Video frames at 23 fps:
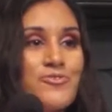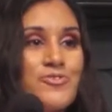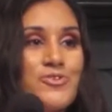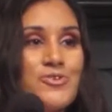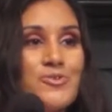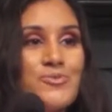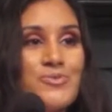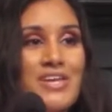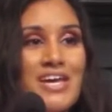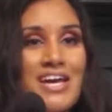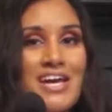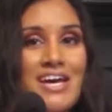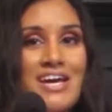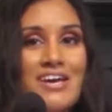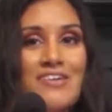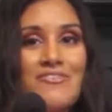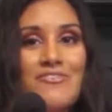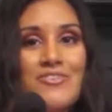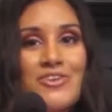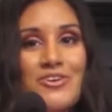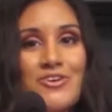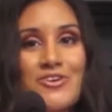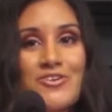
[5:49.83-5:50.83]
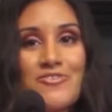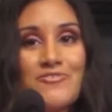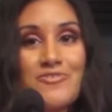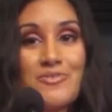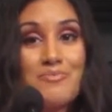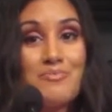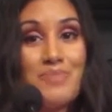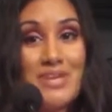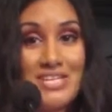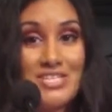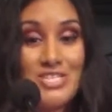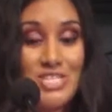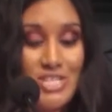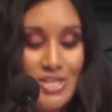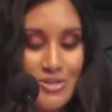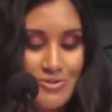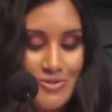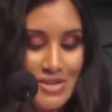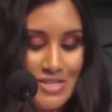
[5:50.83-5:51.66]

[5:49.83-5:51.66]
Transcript: food we have here from Pangea